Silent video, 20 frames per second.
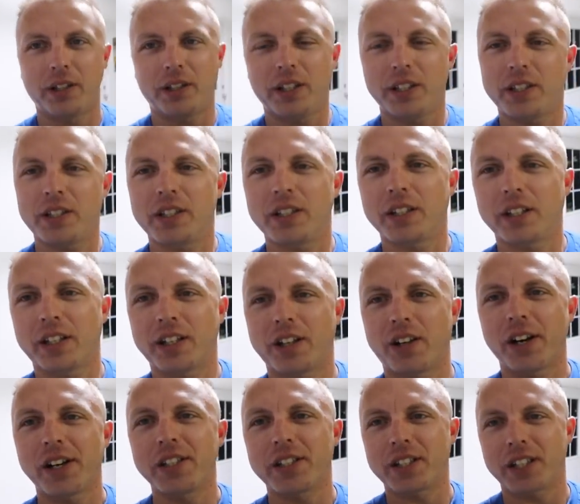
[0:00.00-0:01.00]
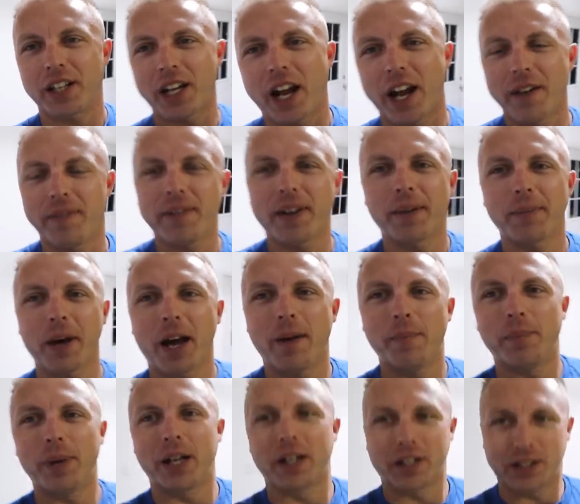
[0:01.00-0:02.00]
this is the crazy thing. I'm not
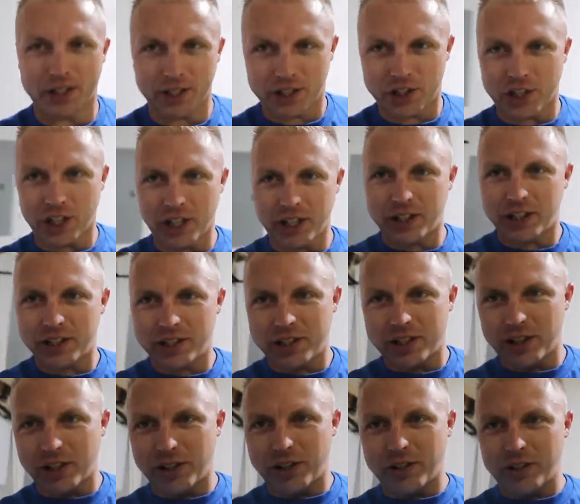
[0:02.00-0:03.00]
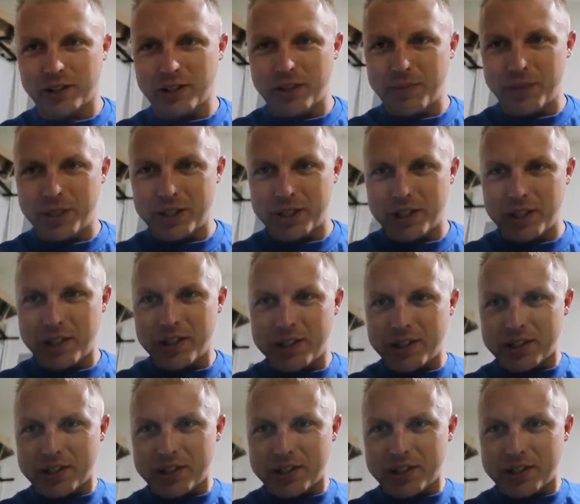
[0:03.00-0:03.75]
embarrassed to share this. So let me see.